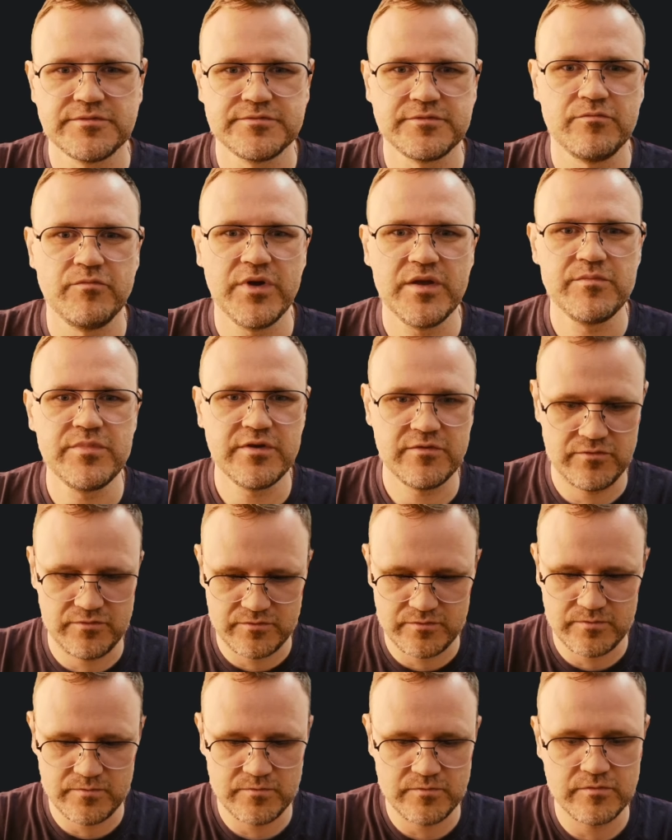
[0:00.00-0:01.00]
maybe
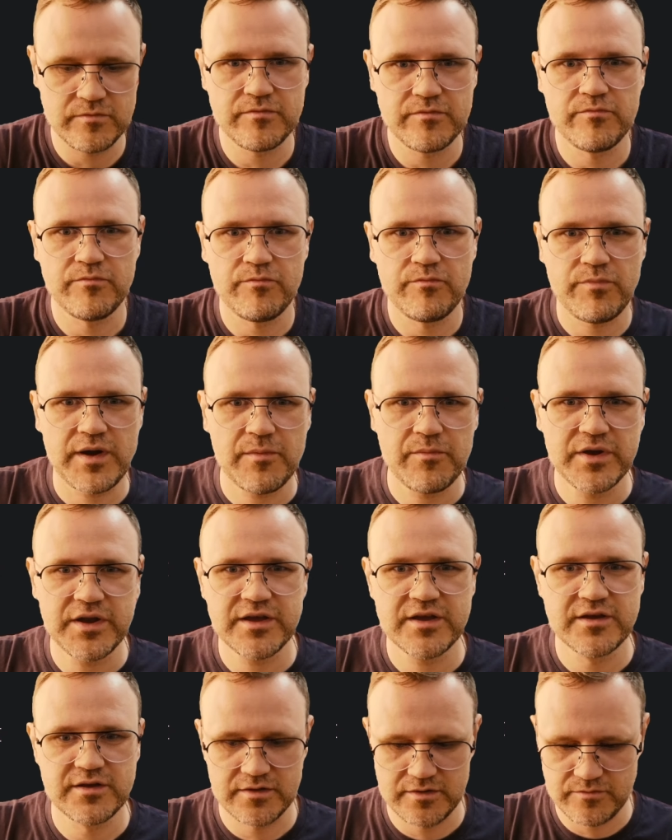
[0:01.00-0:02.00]

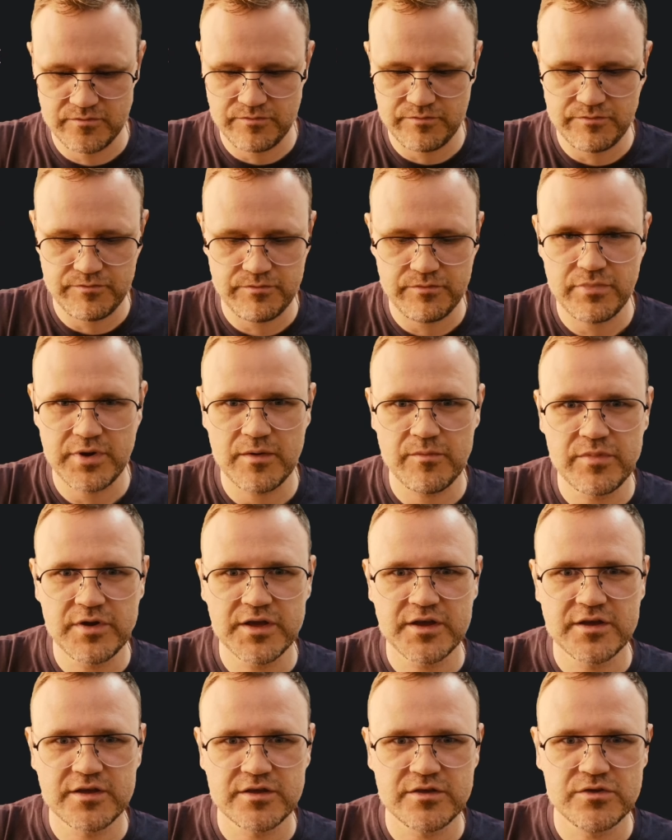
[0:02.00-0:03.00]
public
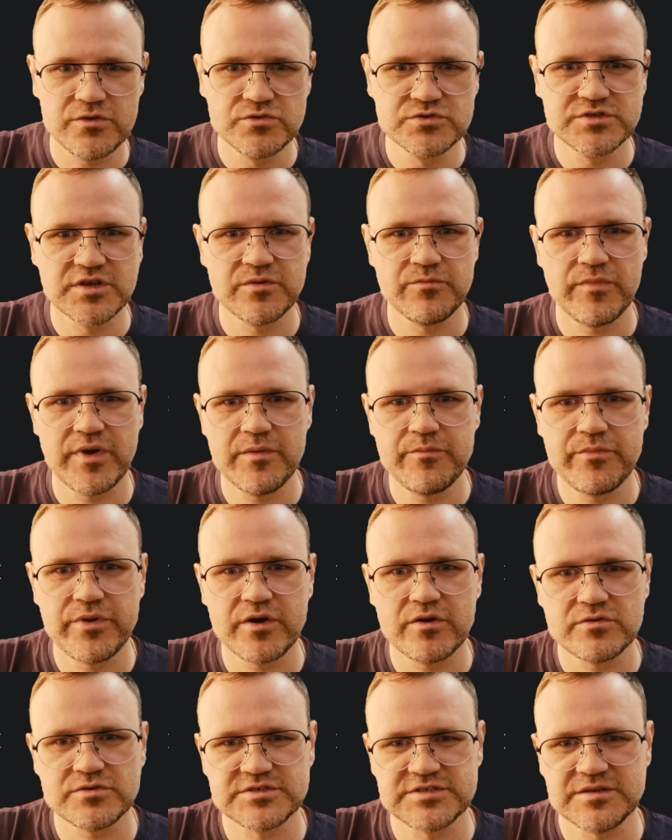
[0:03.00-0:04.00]
user mapper,
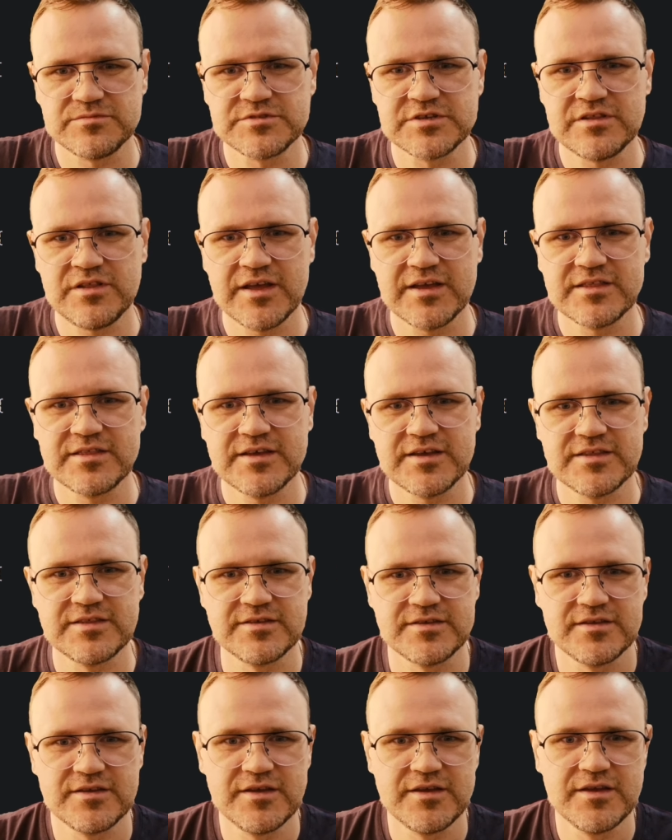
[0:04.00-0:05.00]
something like that.
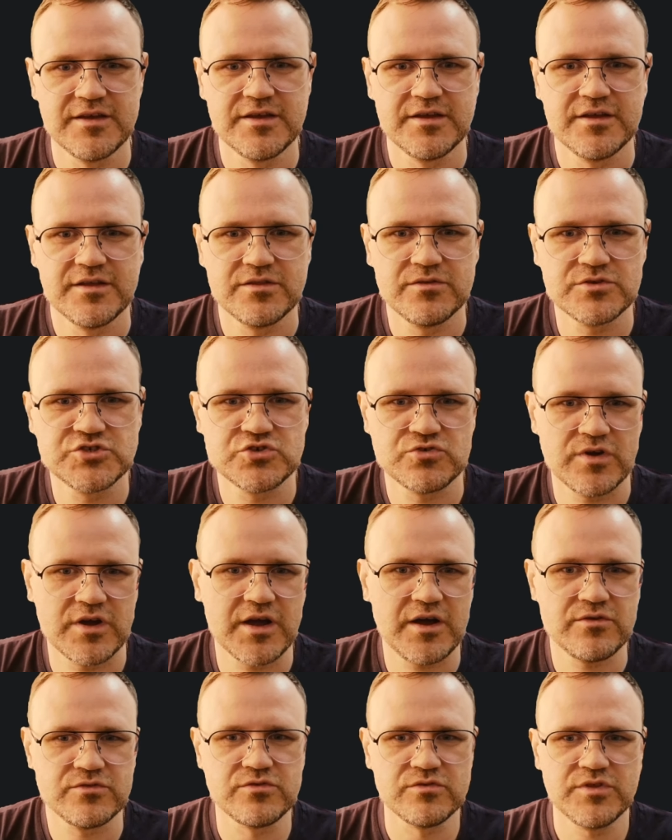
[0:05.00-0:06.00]
Not sure
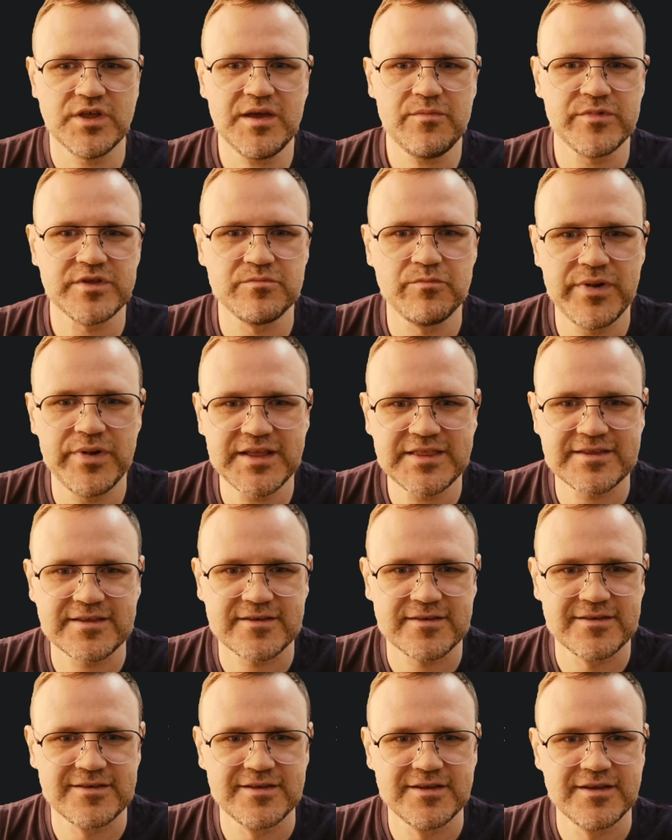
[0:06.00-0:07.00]
how to name it better.